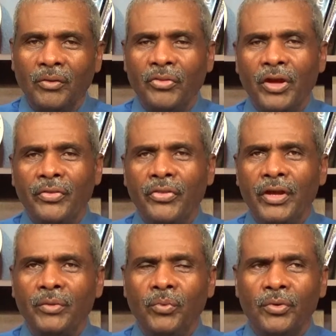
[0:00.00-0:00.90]
that
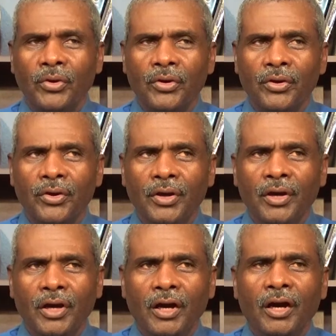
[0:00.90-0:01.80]
they were
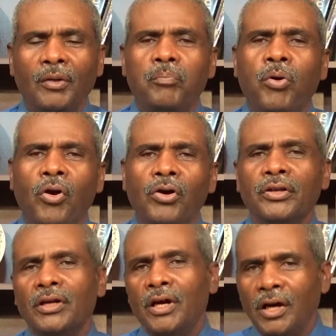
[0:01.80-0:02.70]
uh, part
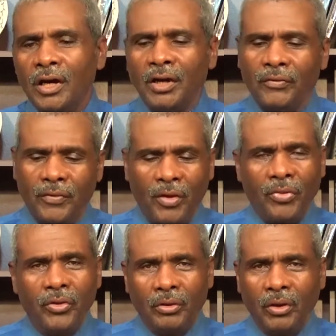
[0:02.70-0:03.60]
of
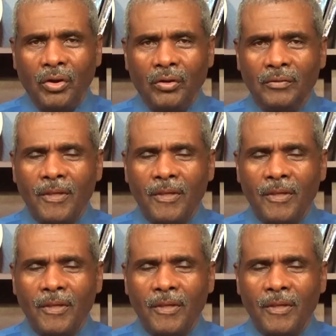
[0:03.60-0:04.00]
the law.